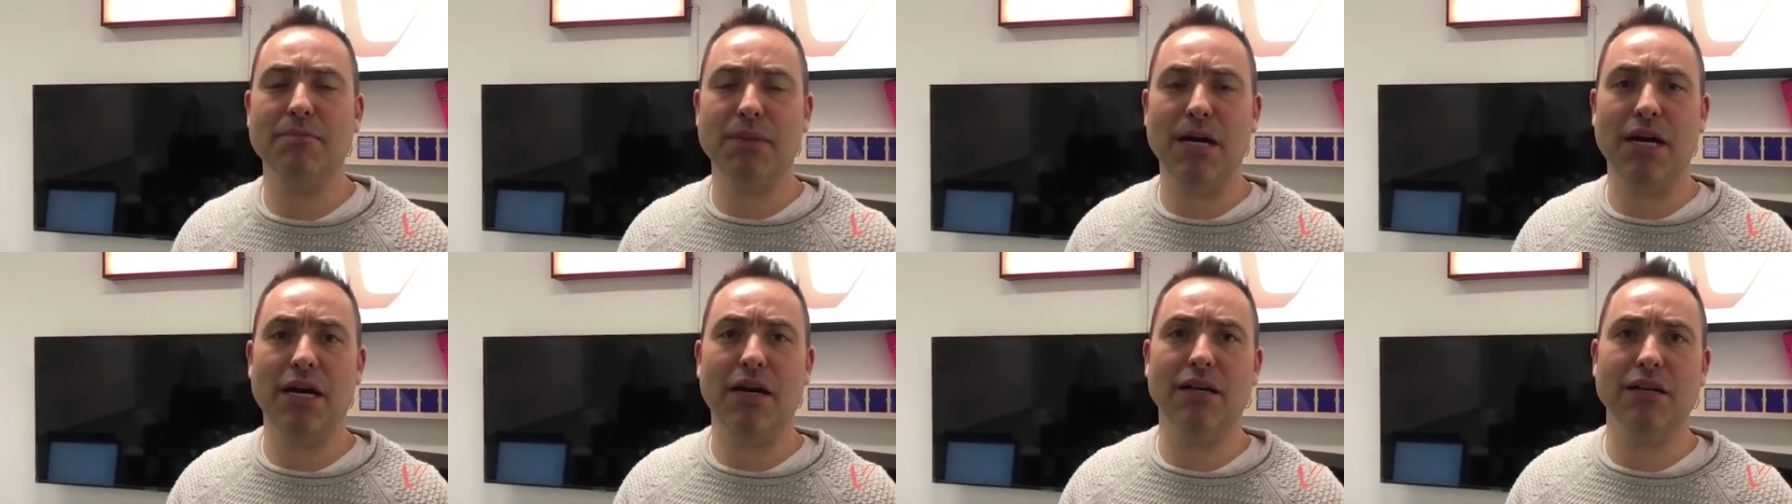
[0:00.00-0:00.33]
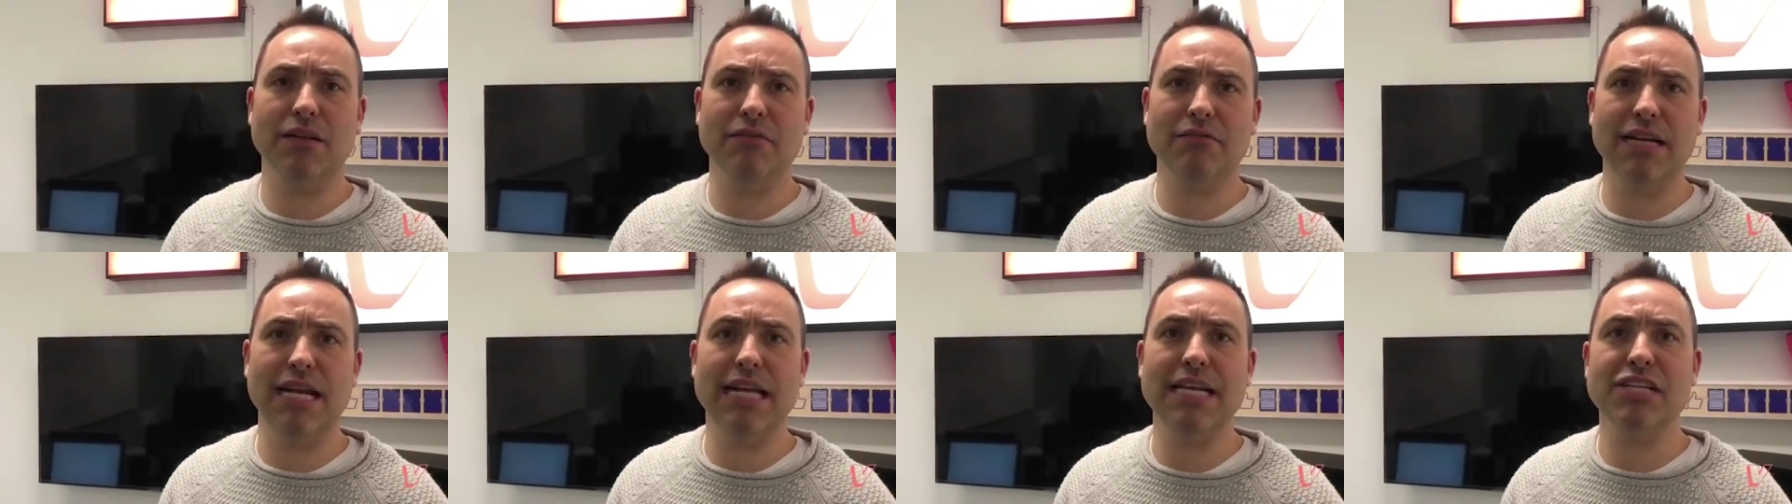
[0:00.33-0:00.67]

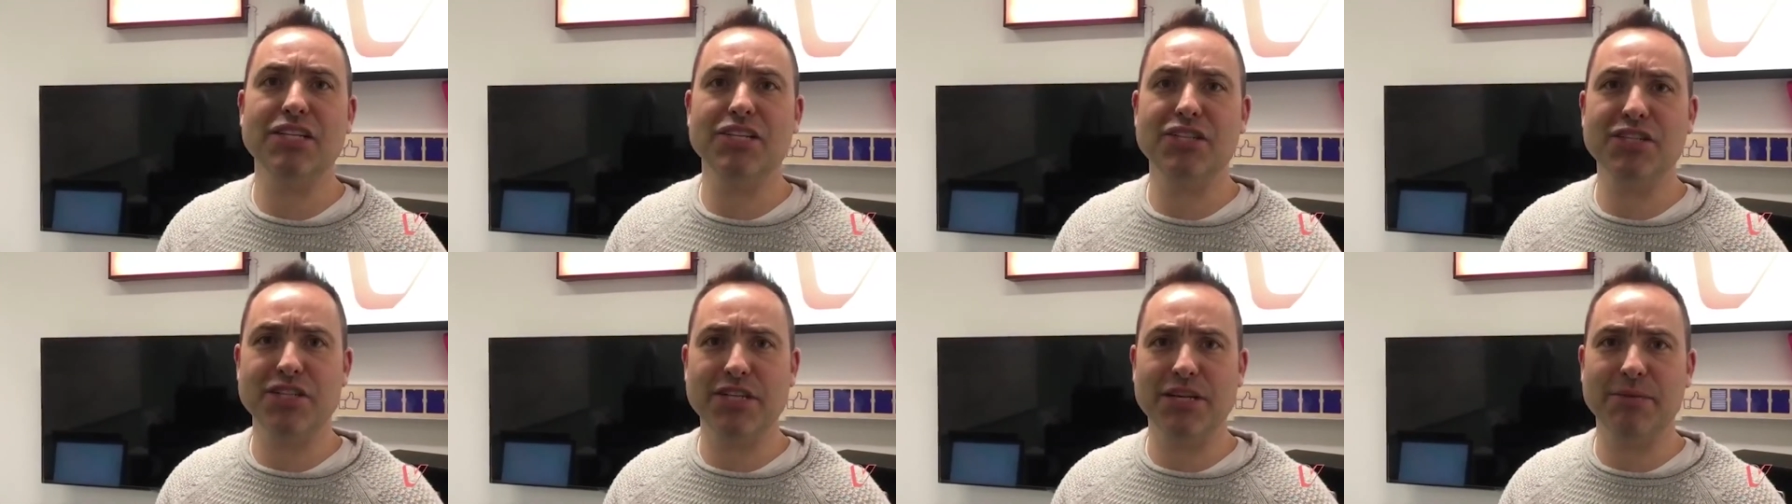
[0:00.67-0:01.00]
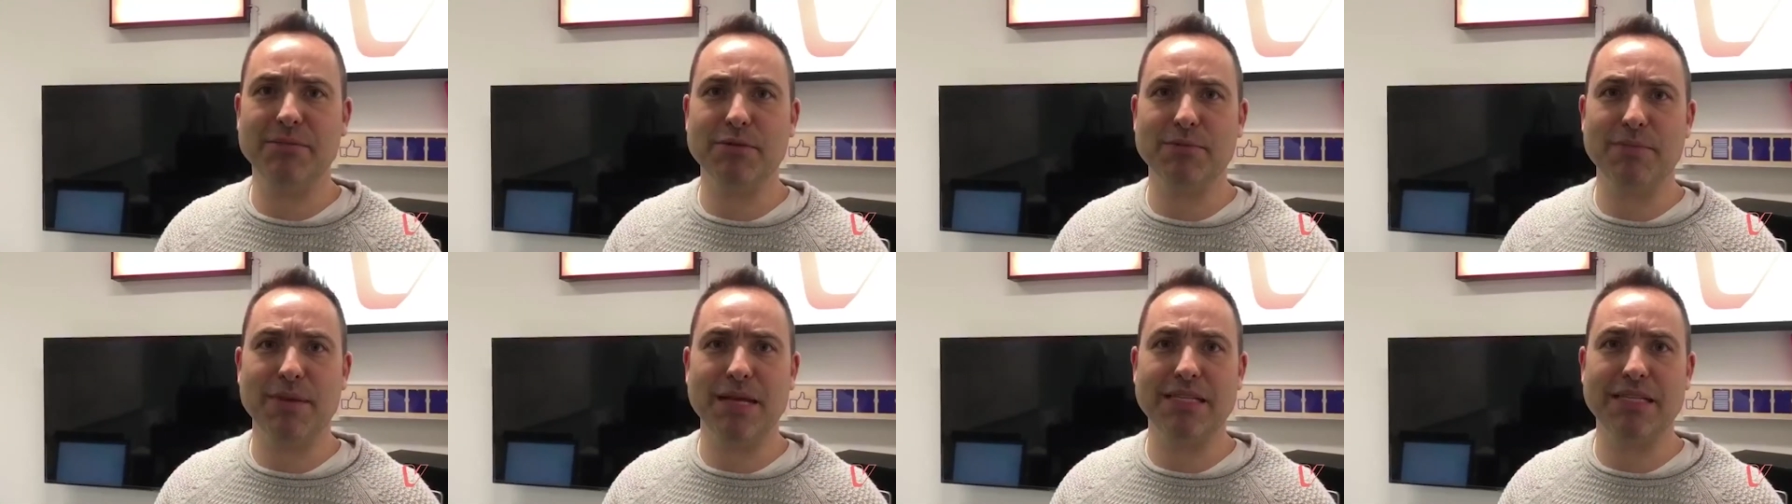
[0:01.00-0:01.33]
partner
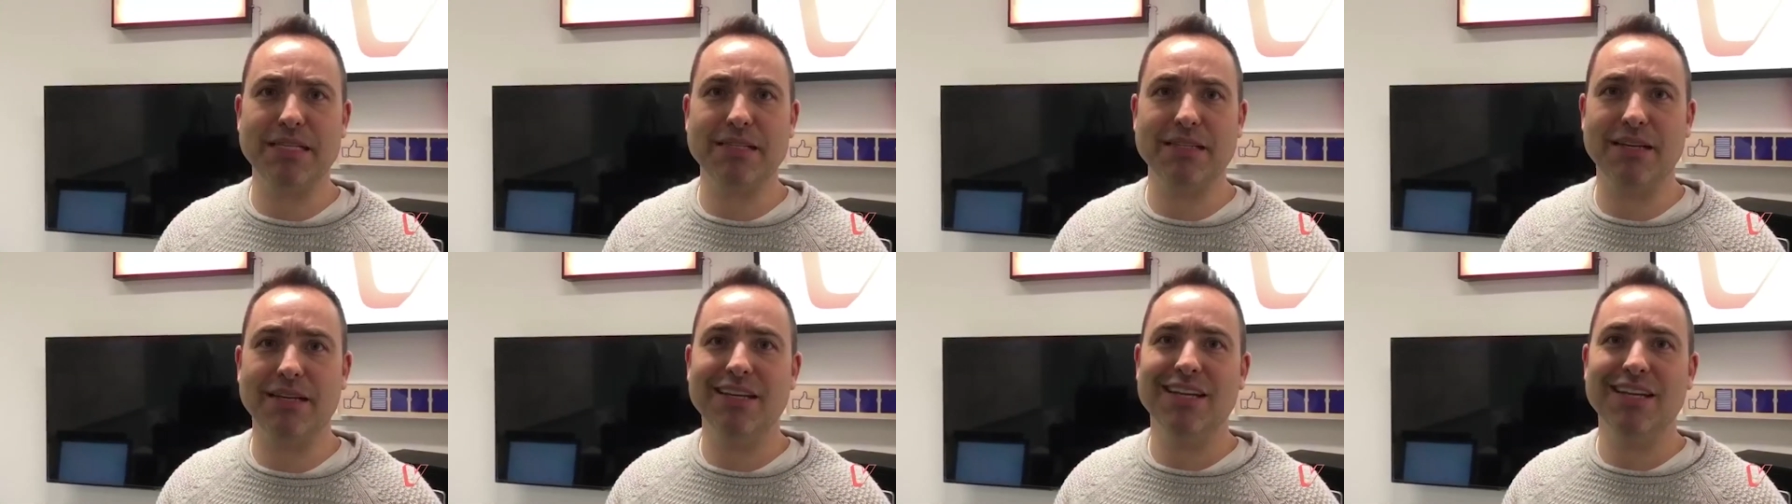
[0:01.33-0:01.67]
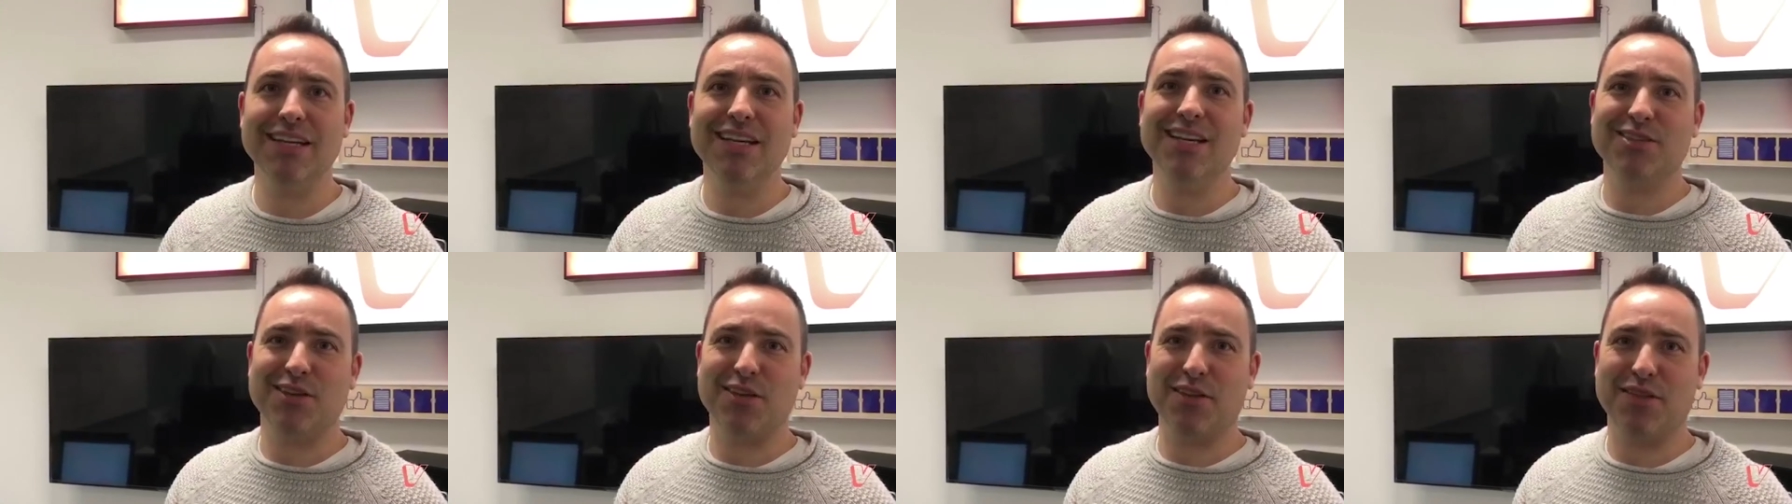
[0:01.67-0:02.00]
relationships better.
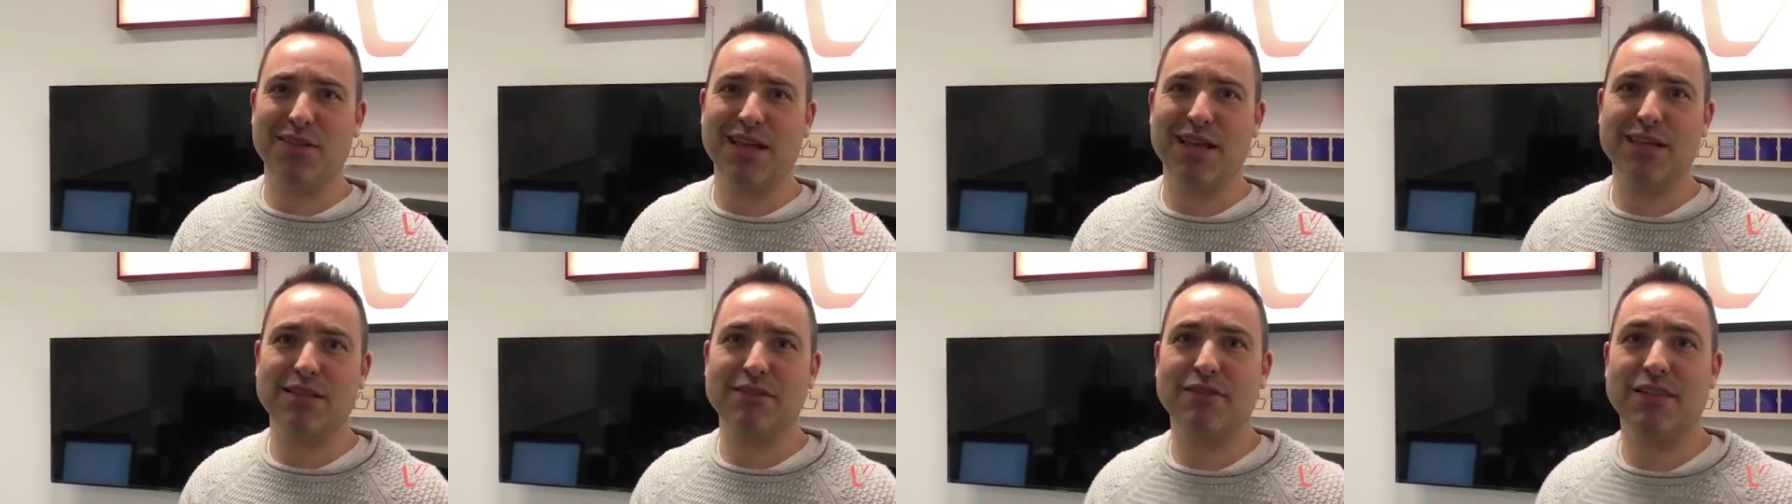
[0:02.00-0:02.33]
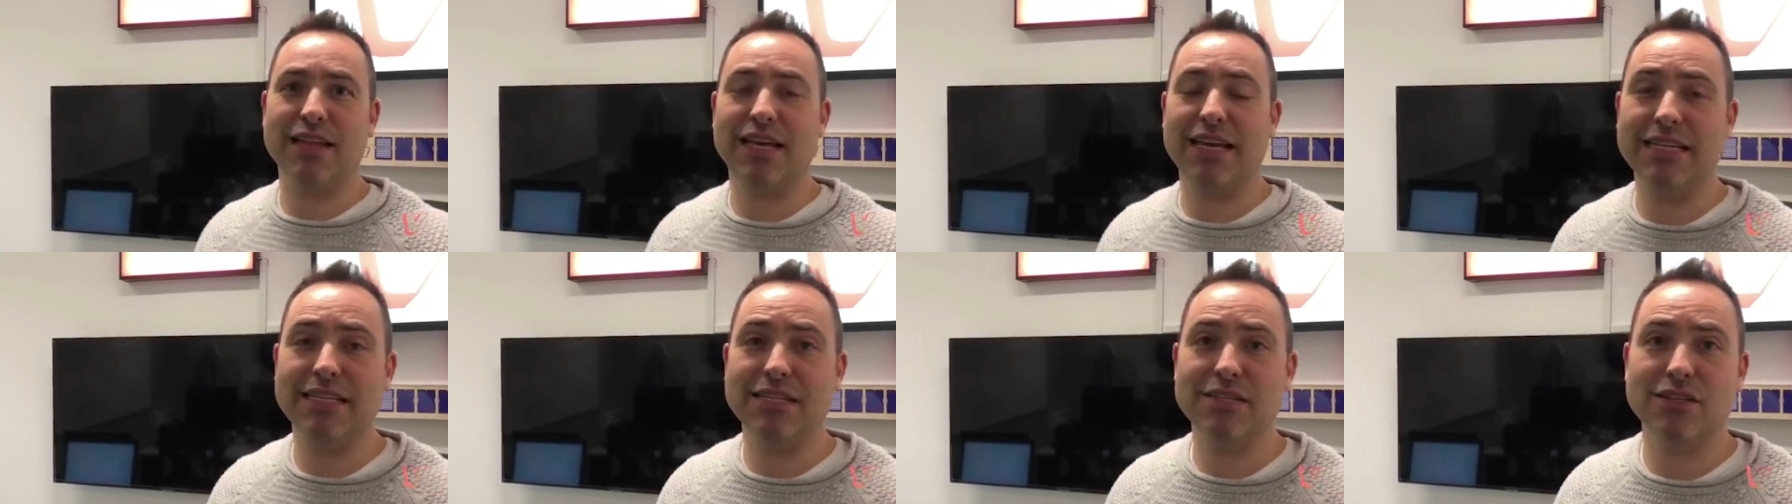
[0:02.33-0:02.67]
So thanks for
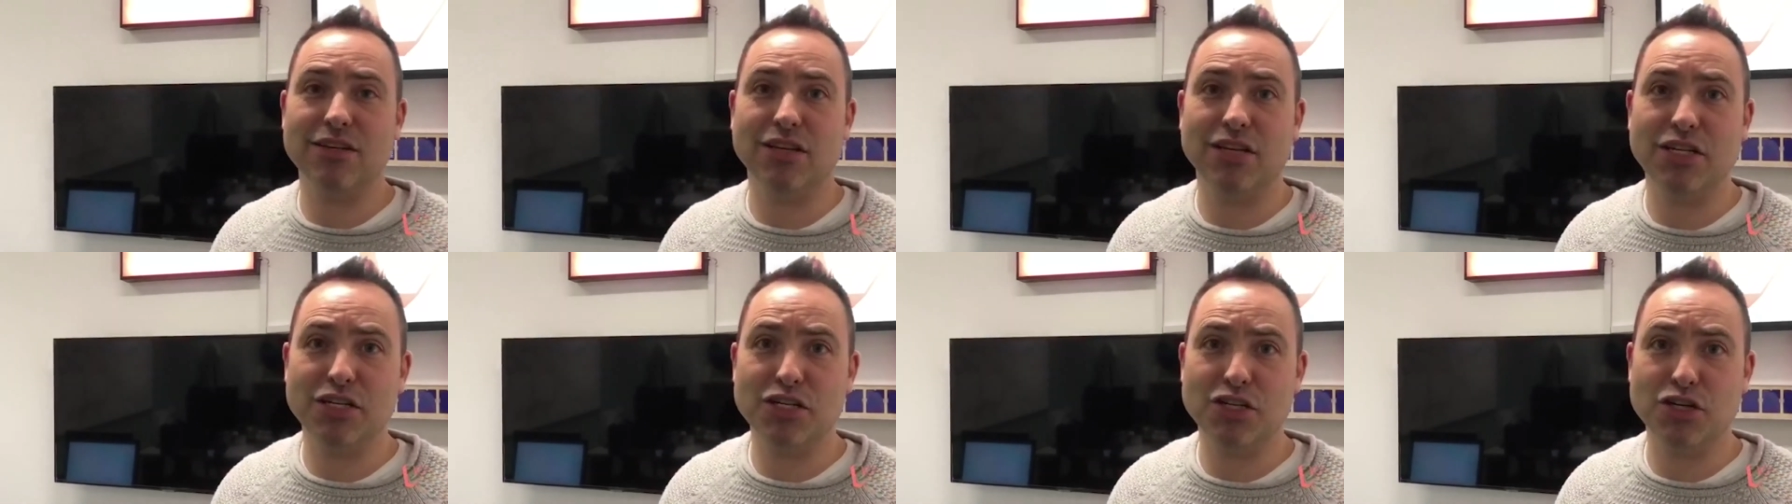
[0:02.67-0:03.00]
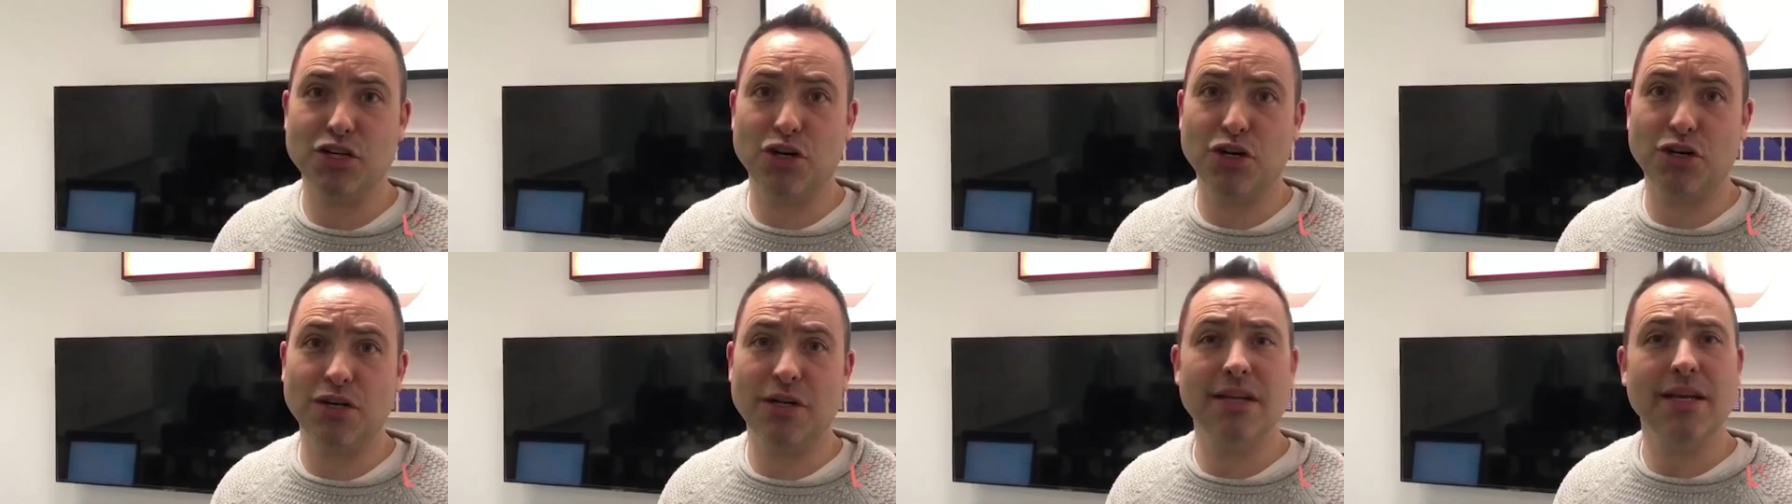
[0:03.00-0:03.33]
that insight,
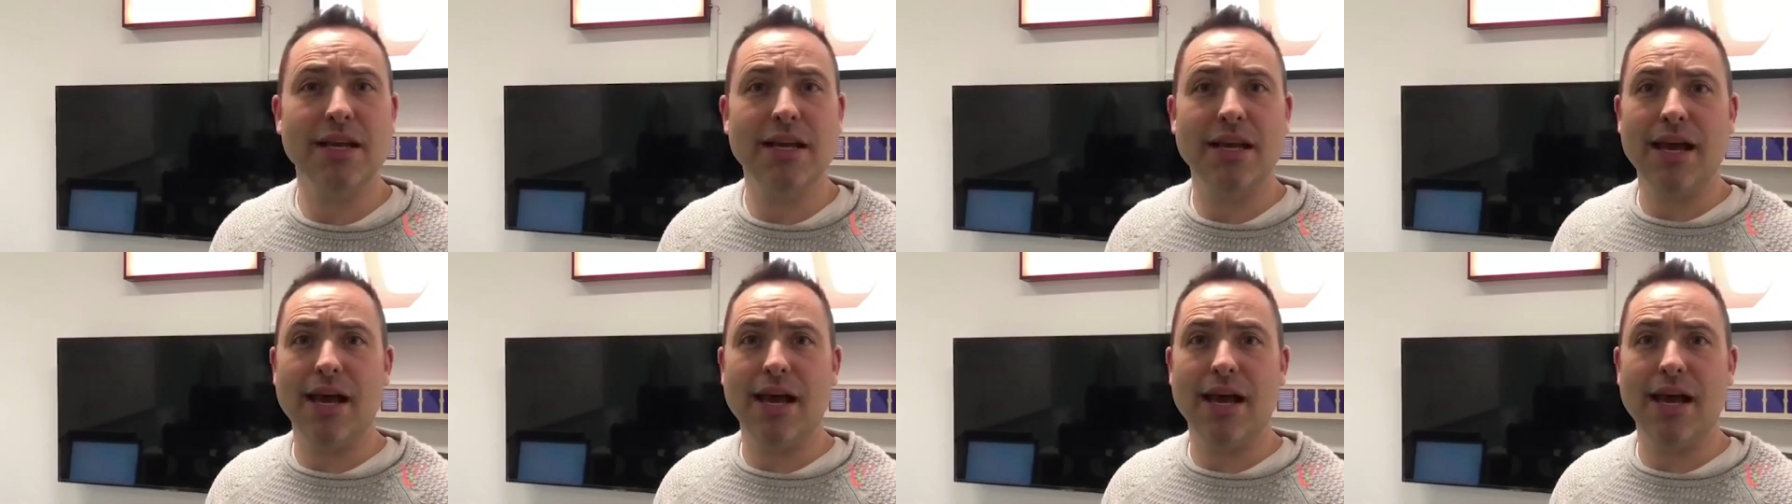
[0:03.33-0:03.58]
John.